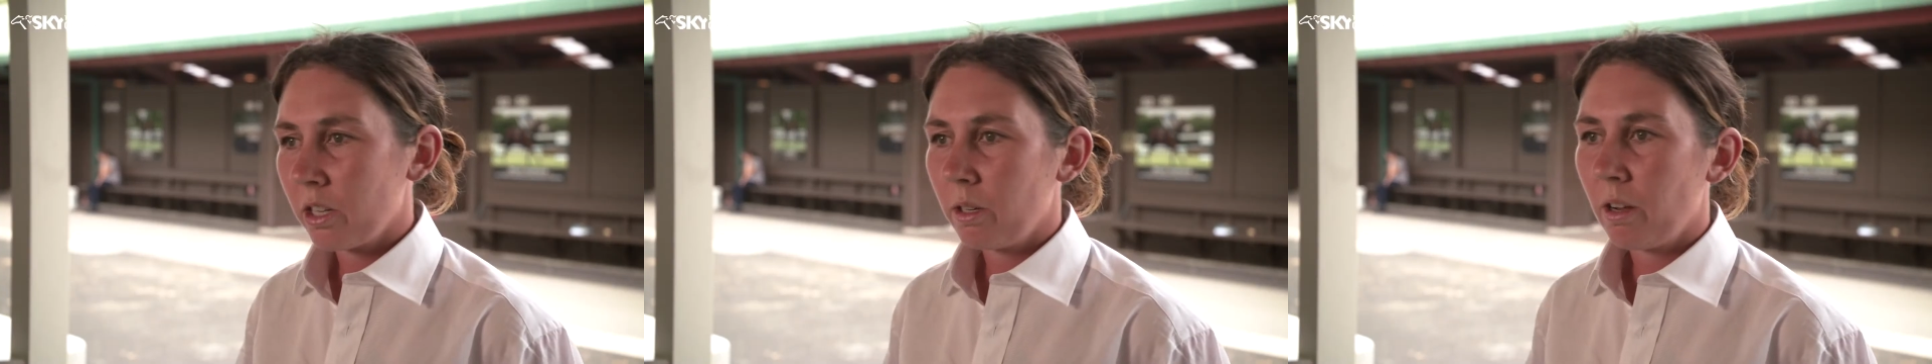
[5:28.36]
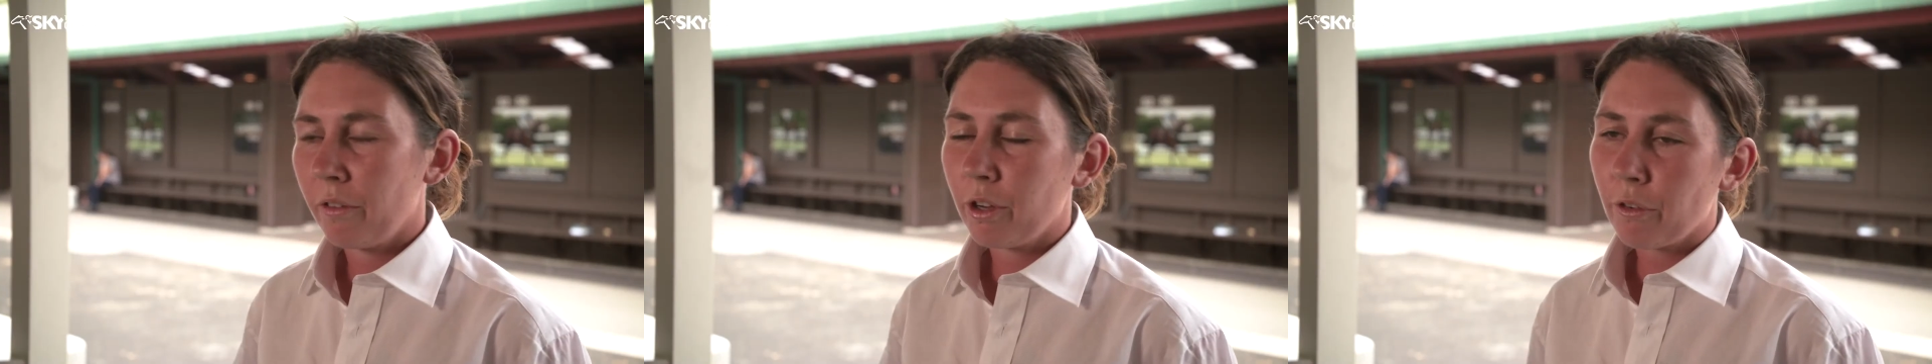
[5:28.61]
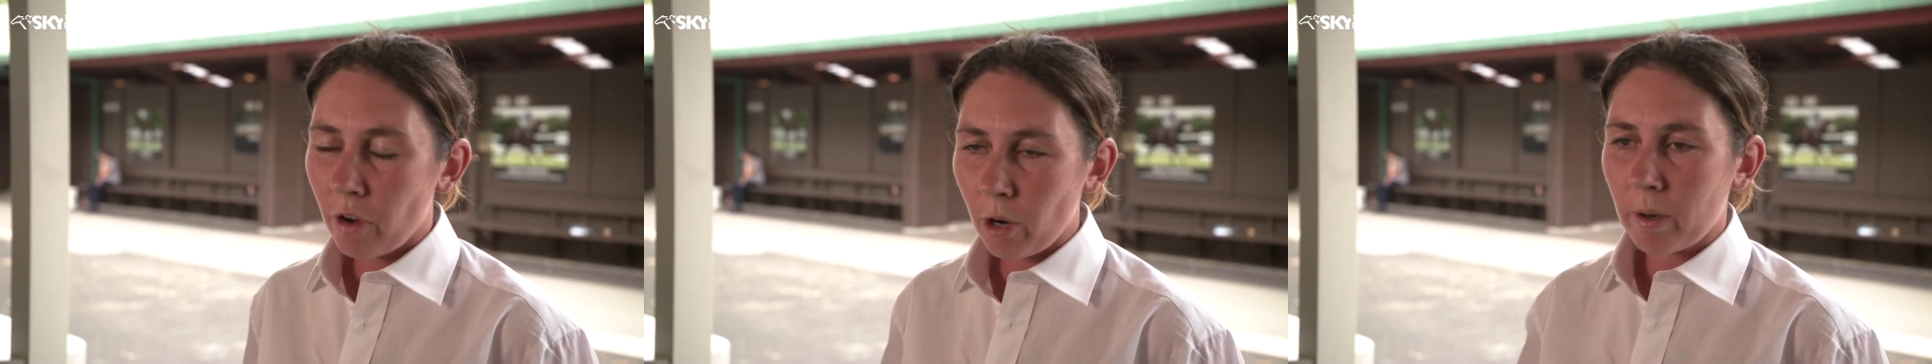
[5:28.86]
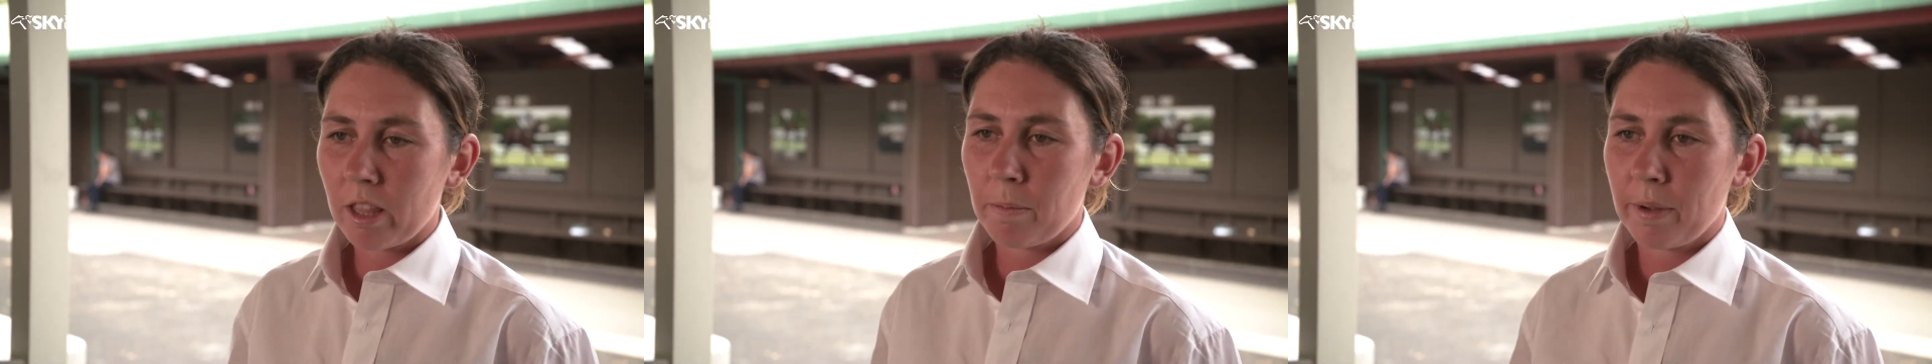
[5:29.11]
to, if you're
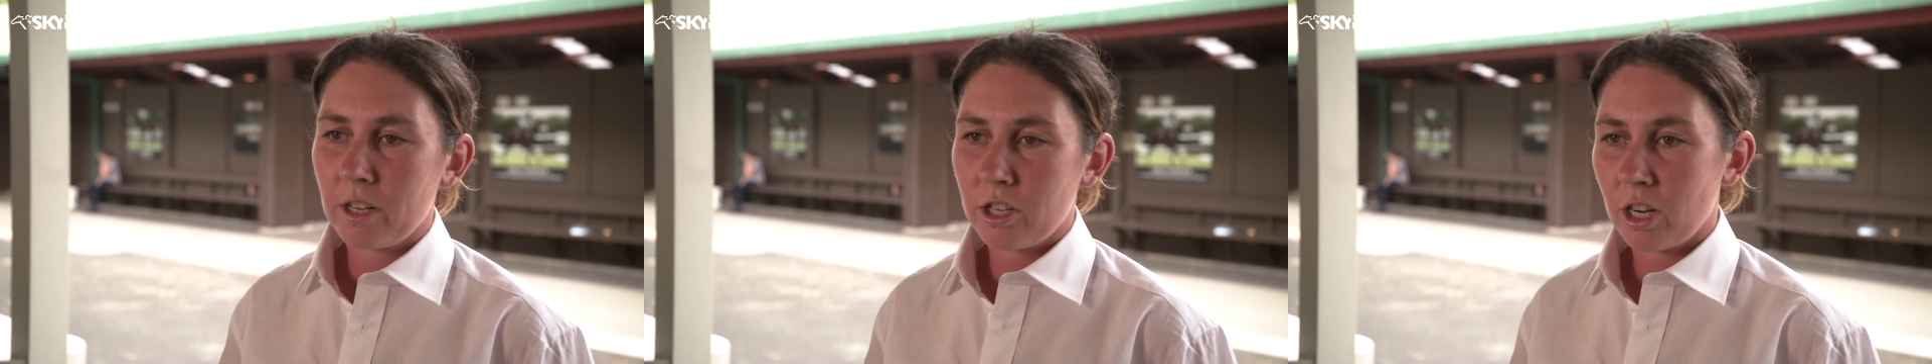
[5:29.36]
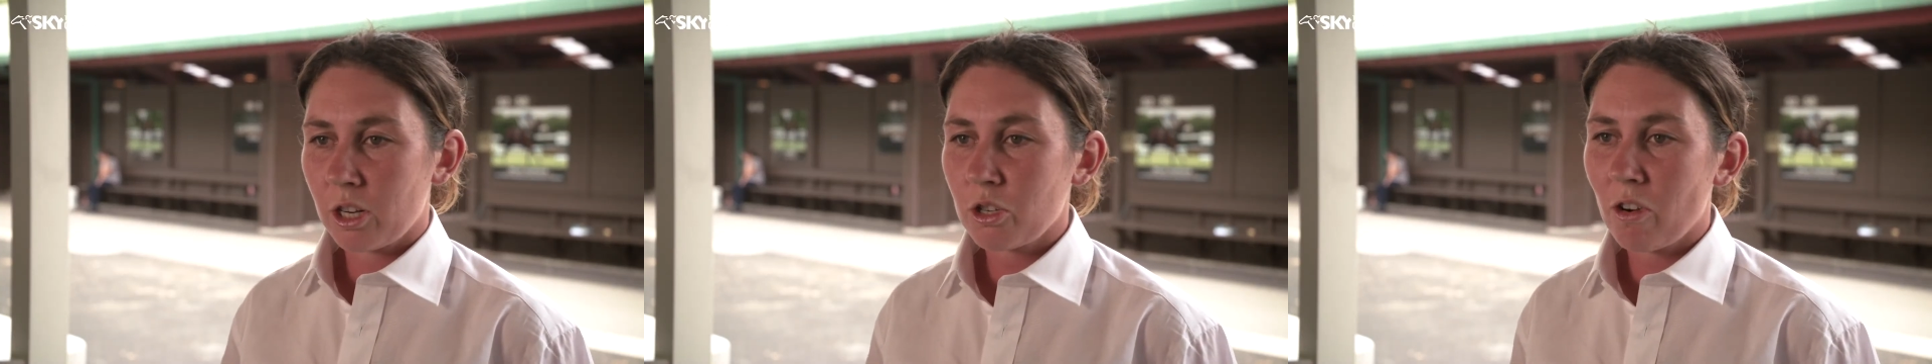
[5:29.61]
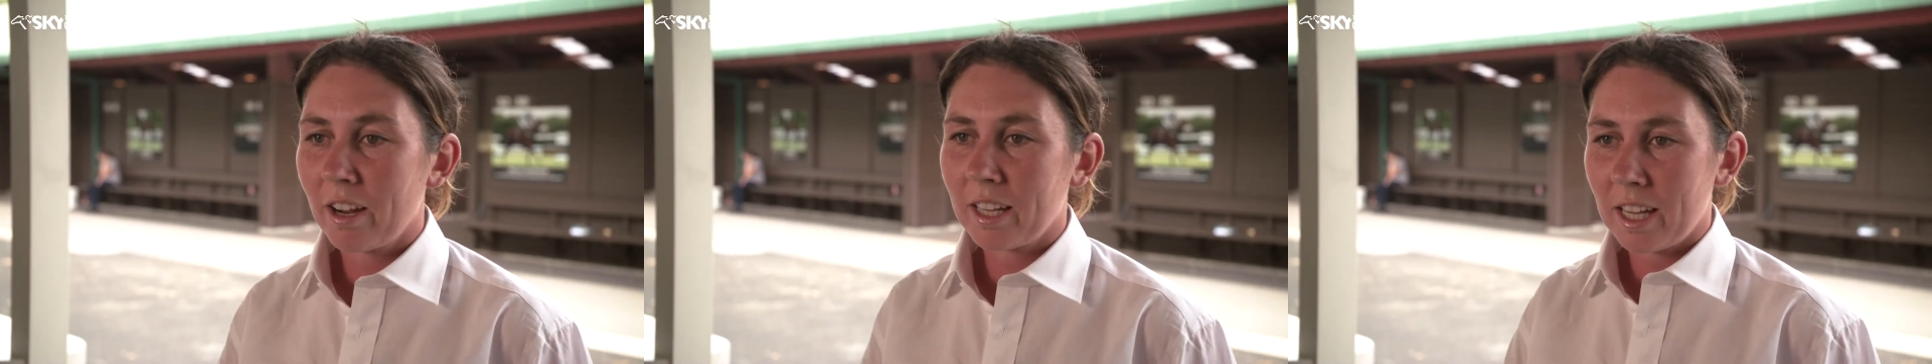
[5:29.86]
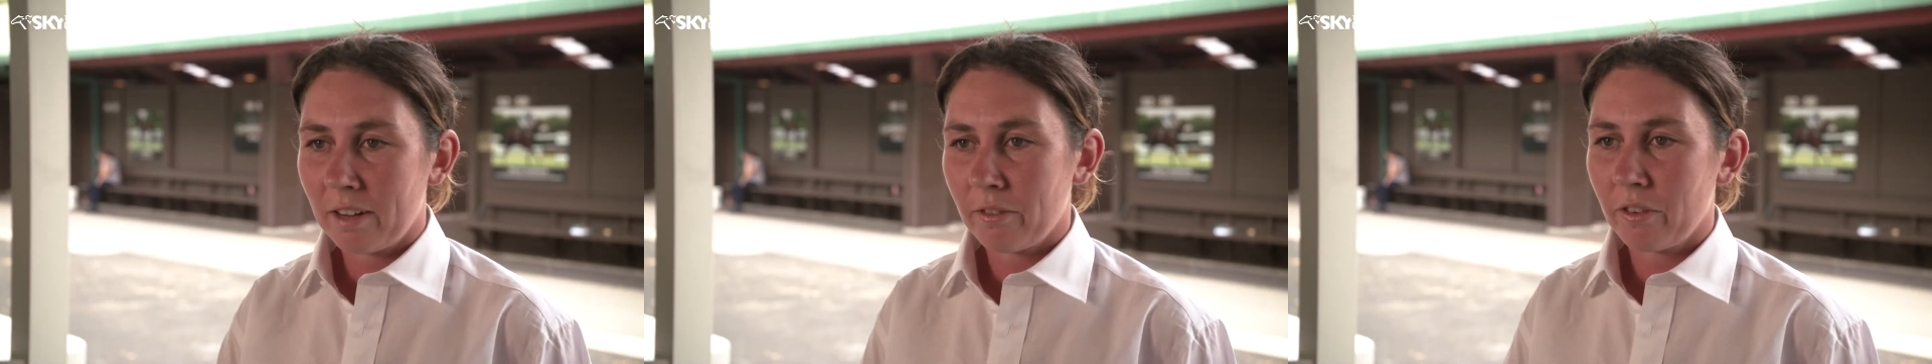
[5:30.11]
following the bids, you can try and
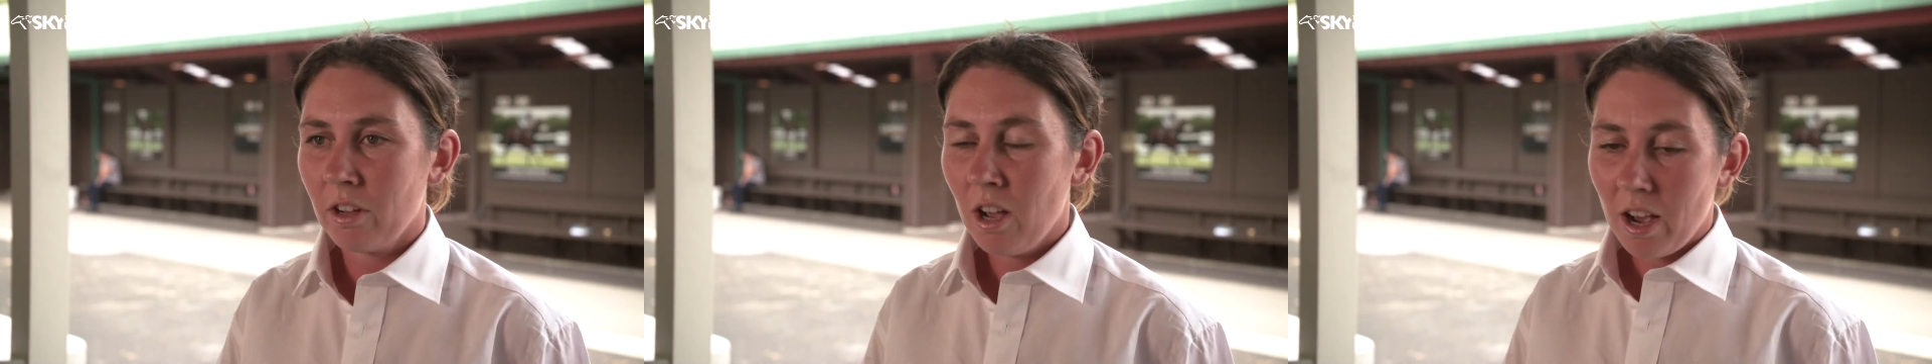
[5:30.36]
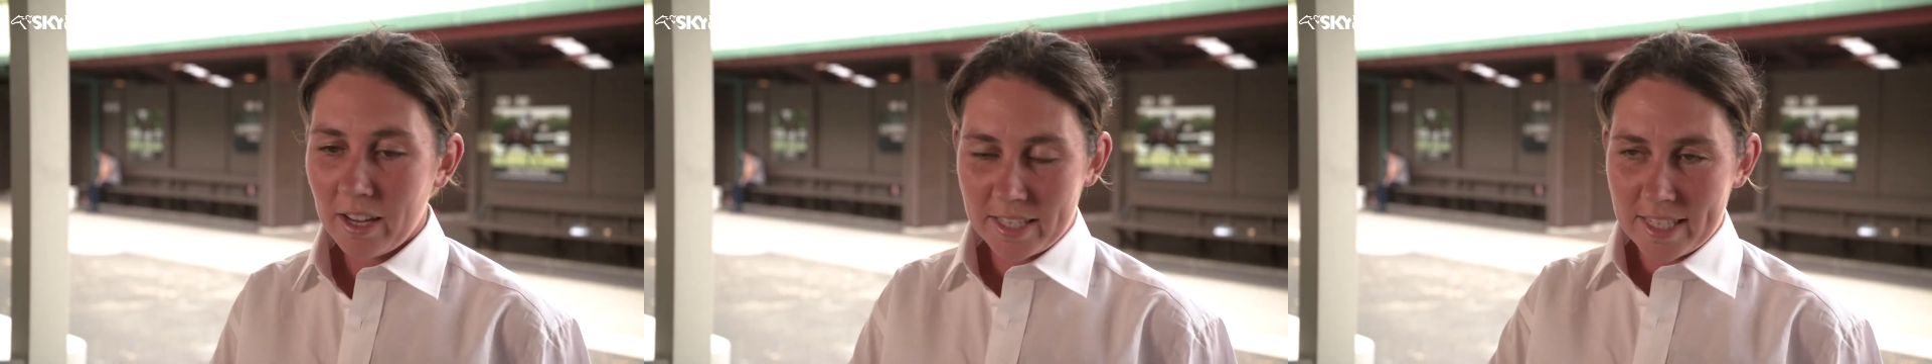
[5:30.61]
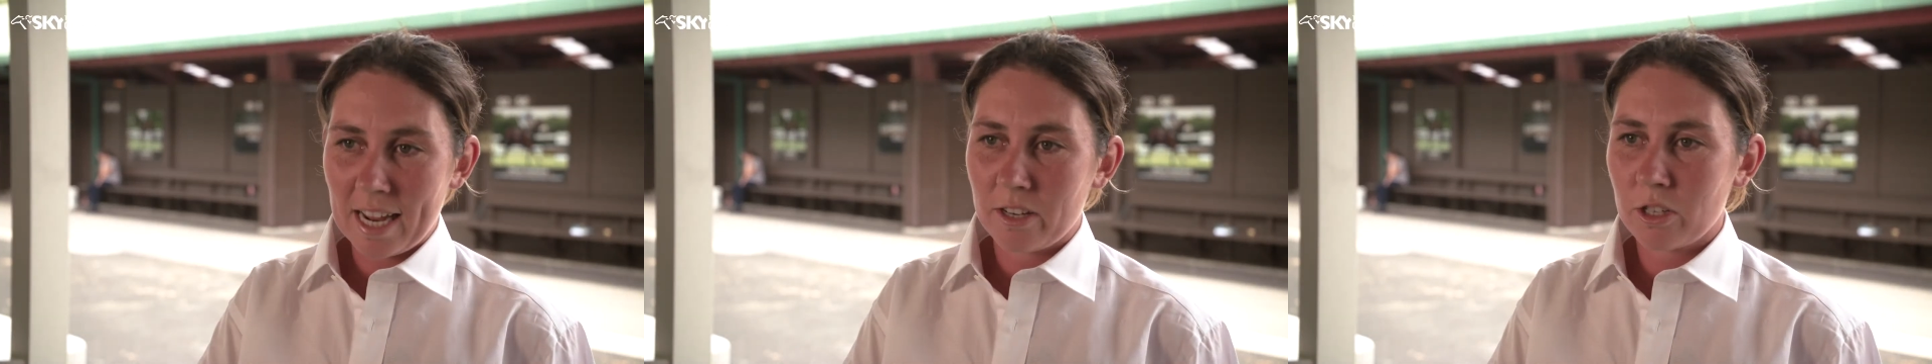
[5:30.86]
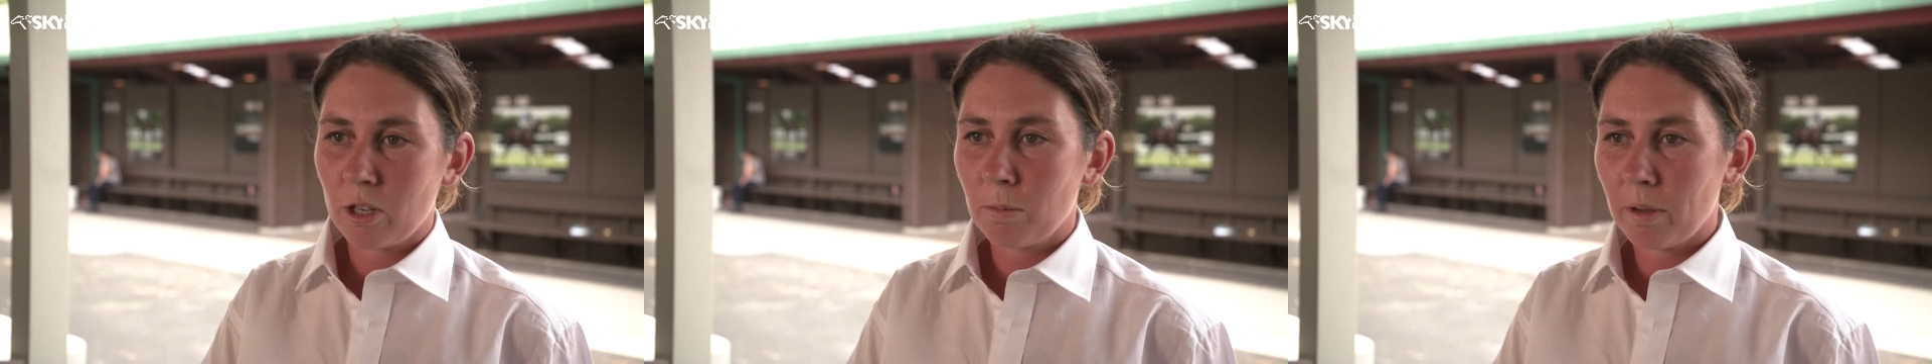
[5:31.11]
give a
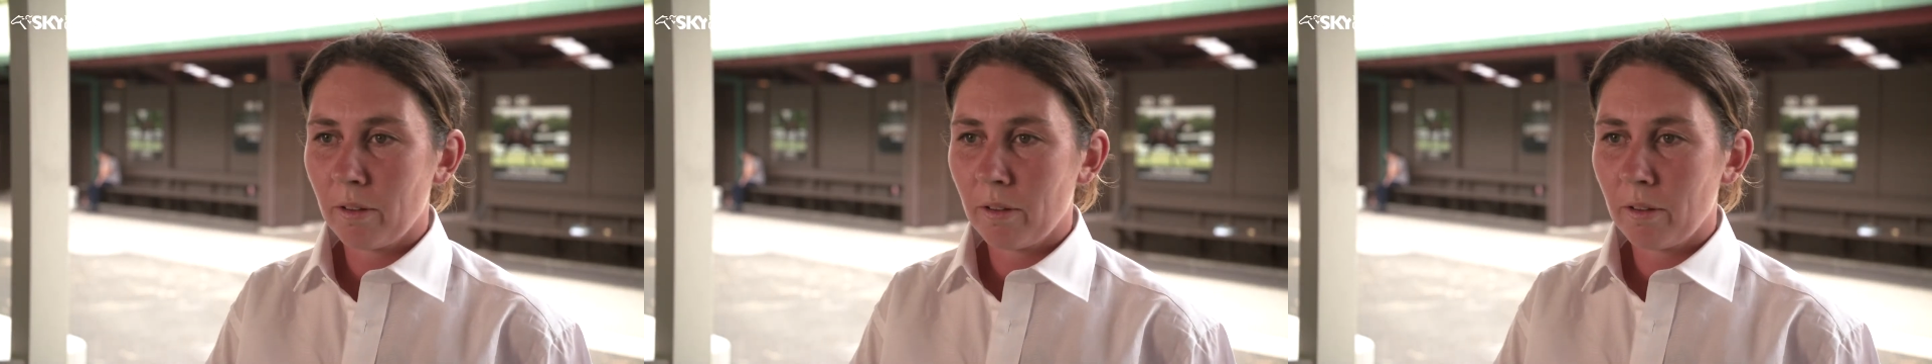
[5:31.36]
stand up